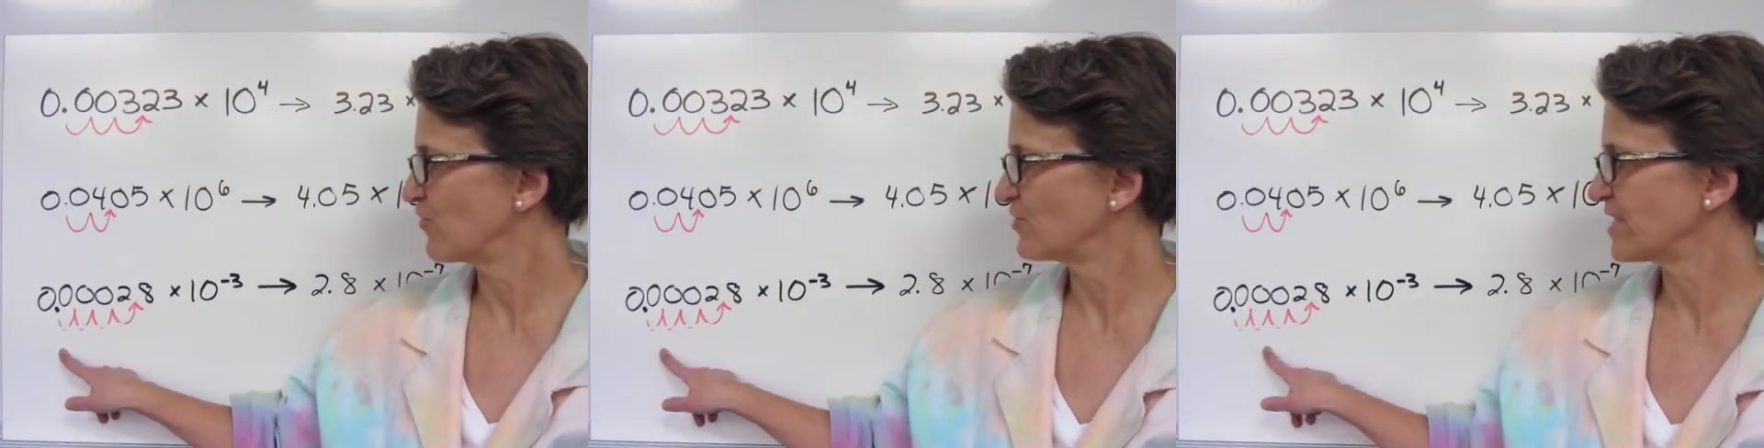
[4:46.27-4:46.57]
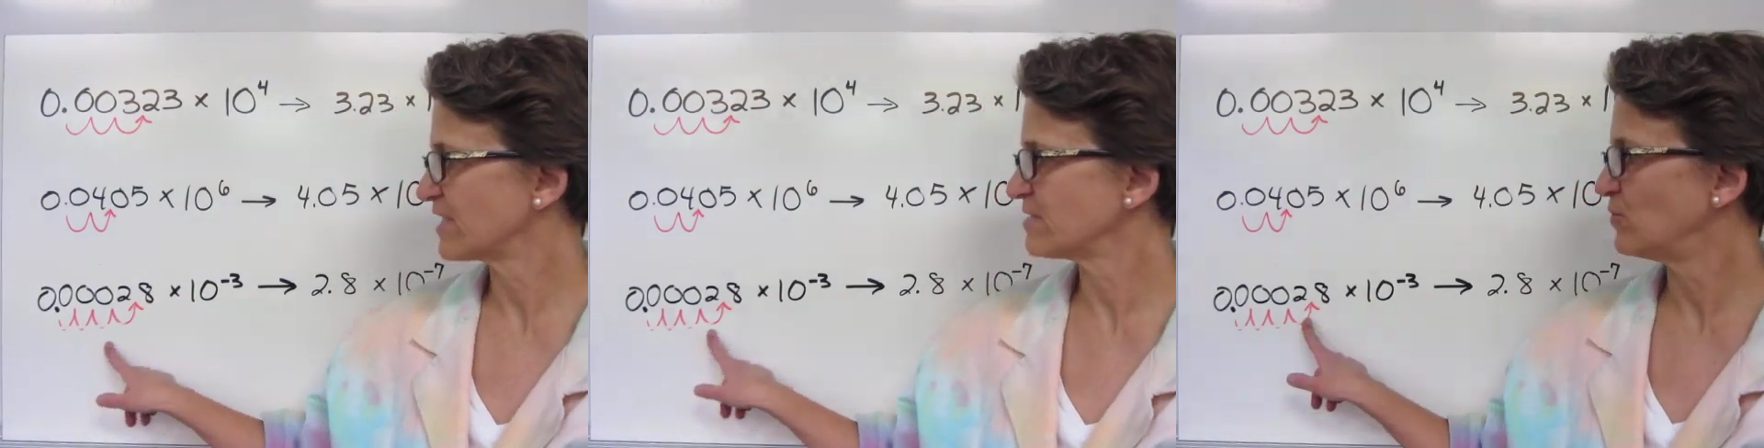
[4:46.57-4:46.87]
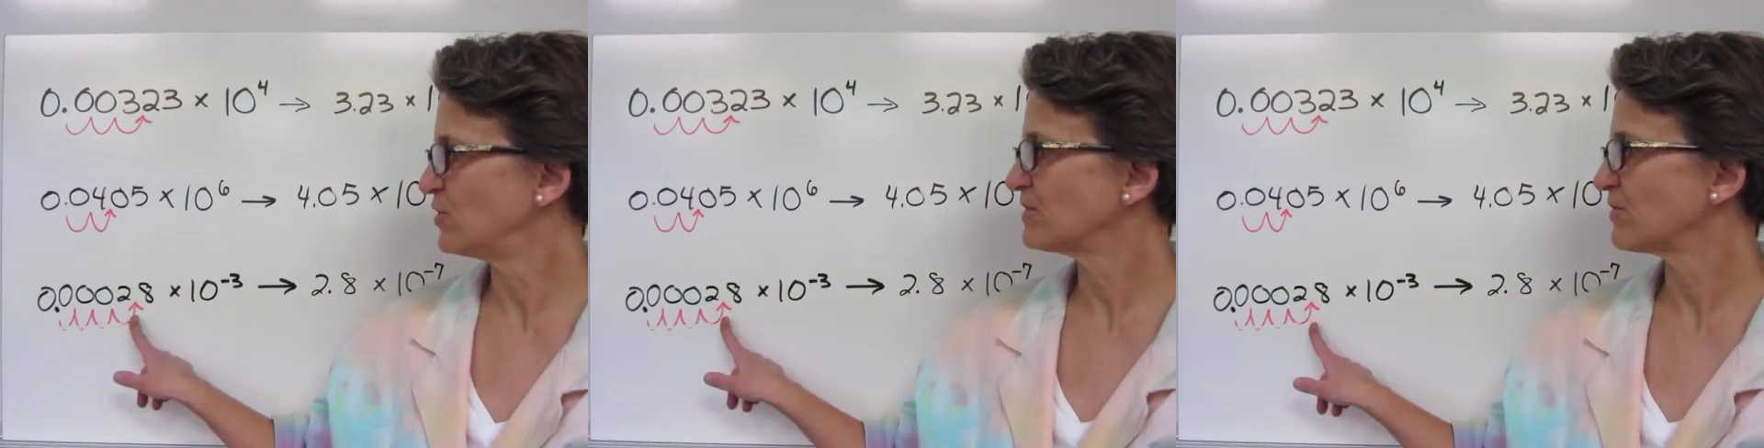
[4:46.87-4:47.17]
your
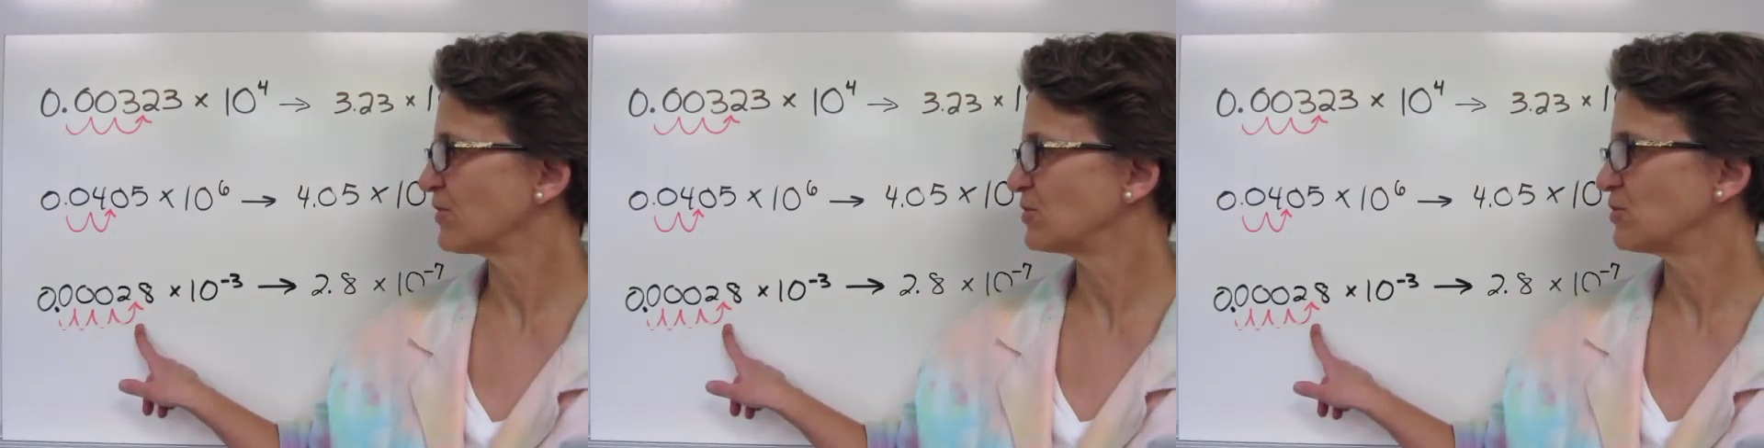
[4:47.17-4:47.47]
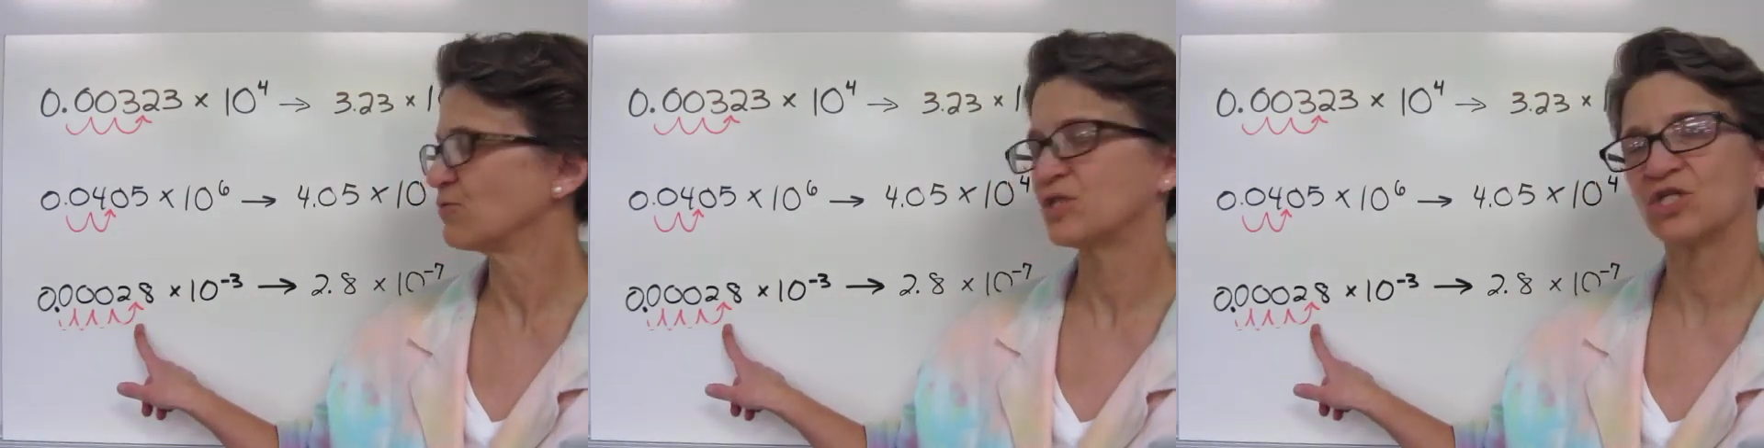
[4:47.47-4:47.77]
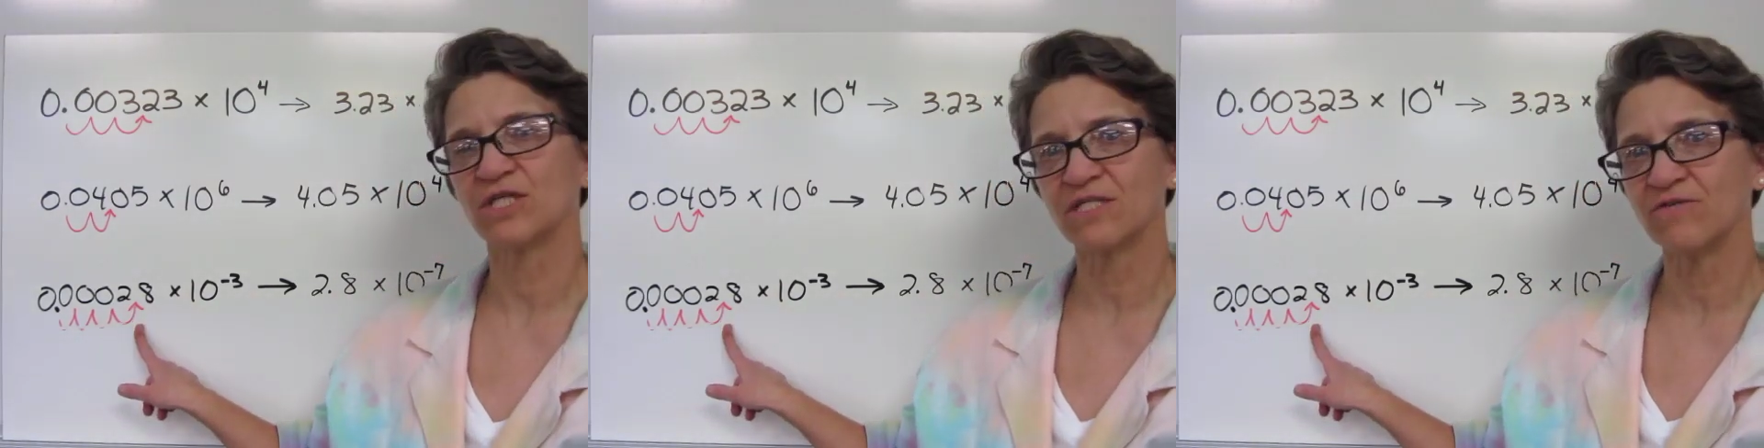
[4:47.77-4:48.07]
decimal so the 2 is
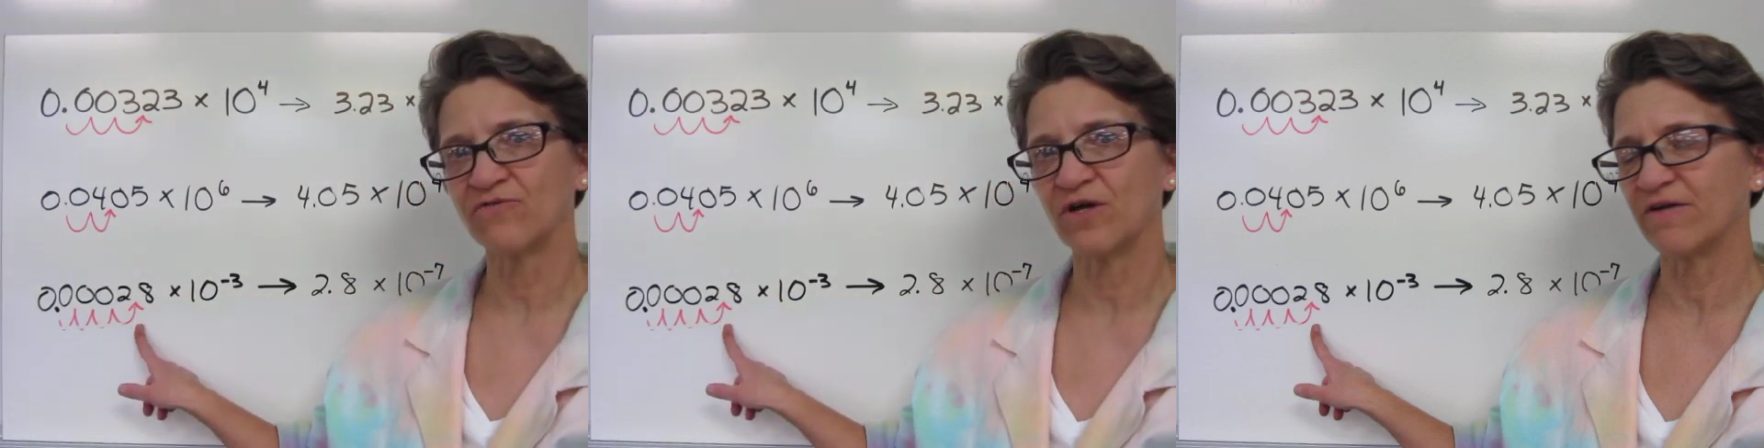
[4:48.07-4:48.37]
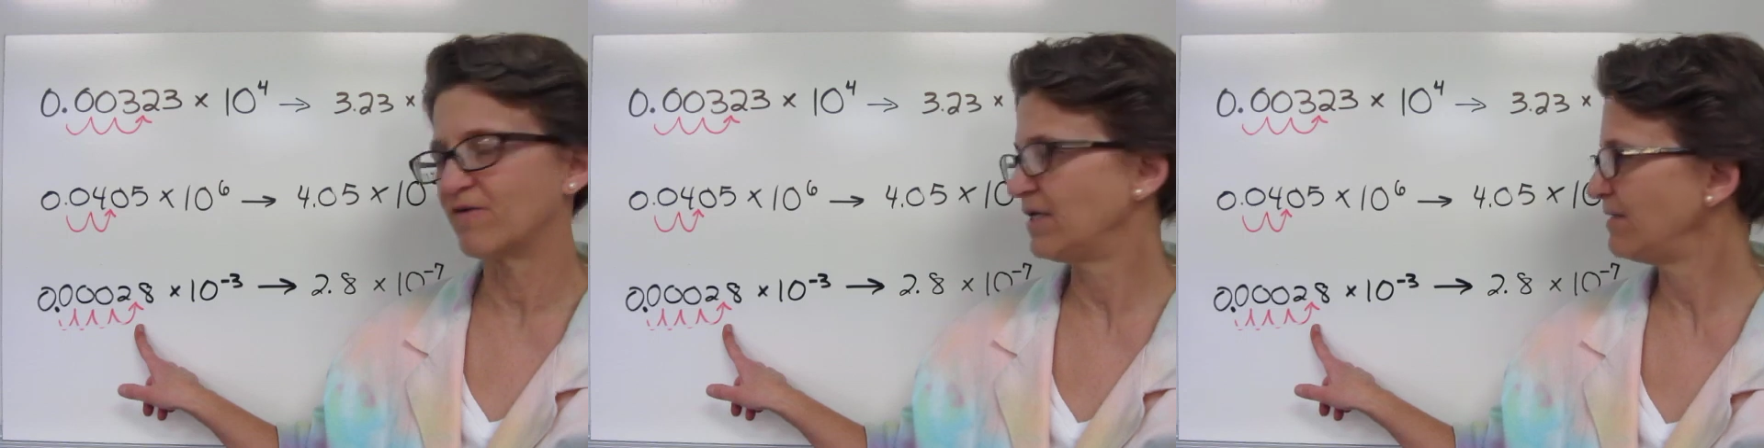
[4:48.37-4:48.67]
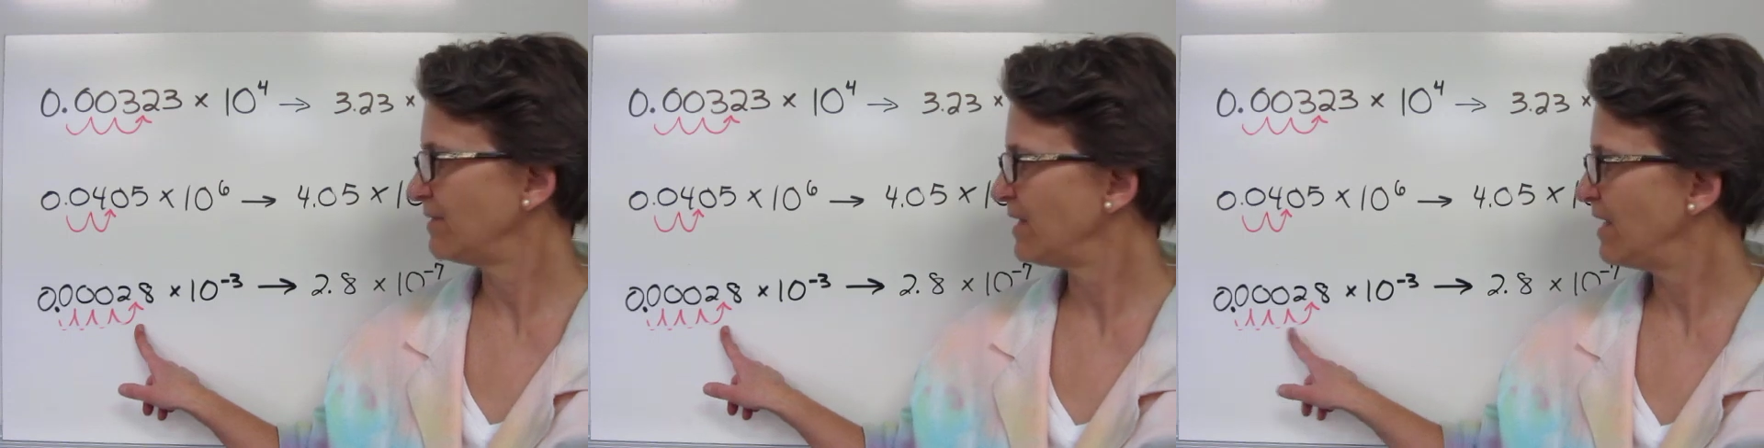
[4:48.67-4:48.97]
just in front of it.
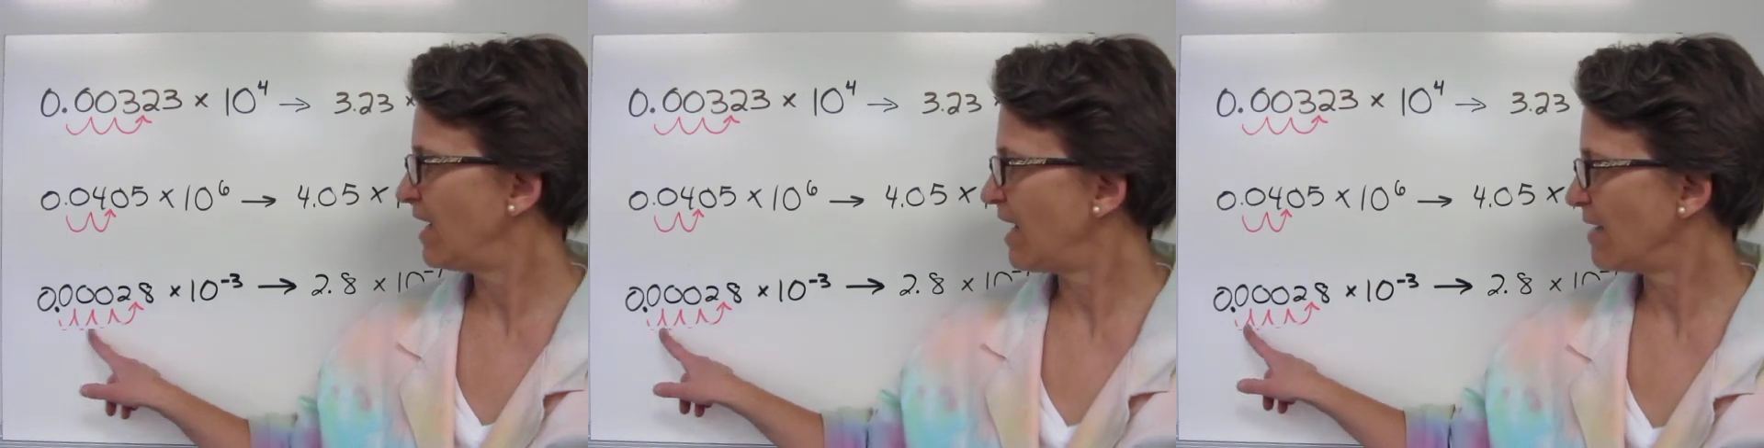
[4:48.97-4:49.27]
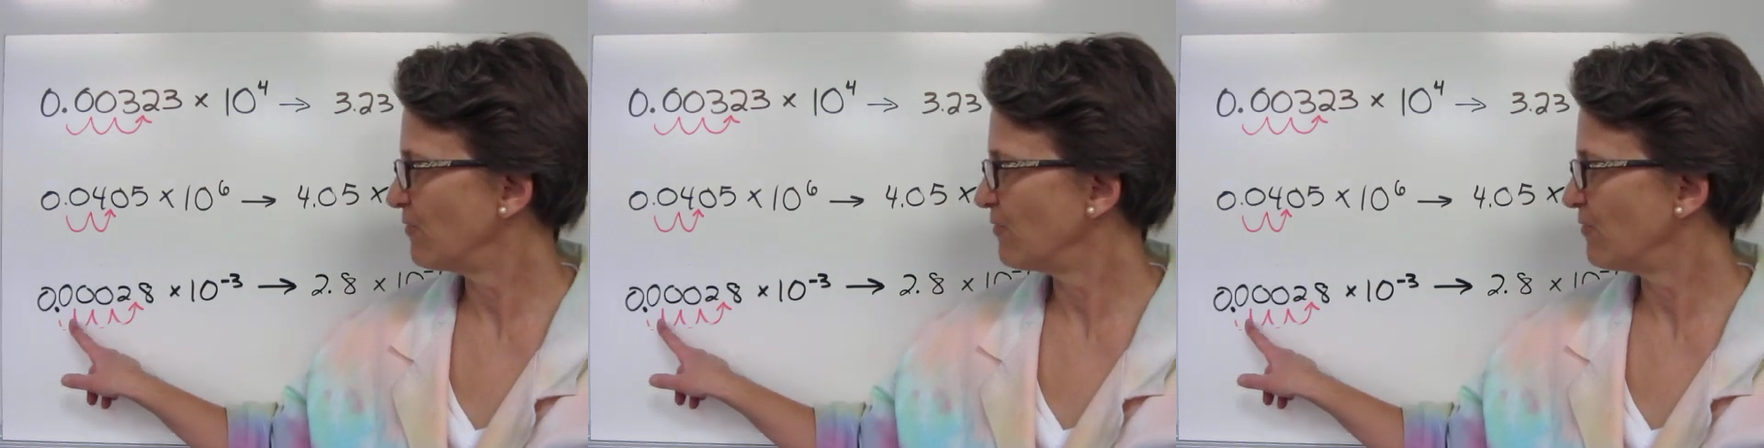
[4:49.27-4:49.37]
I'm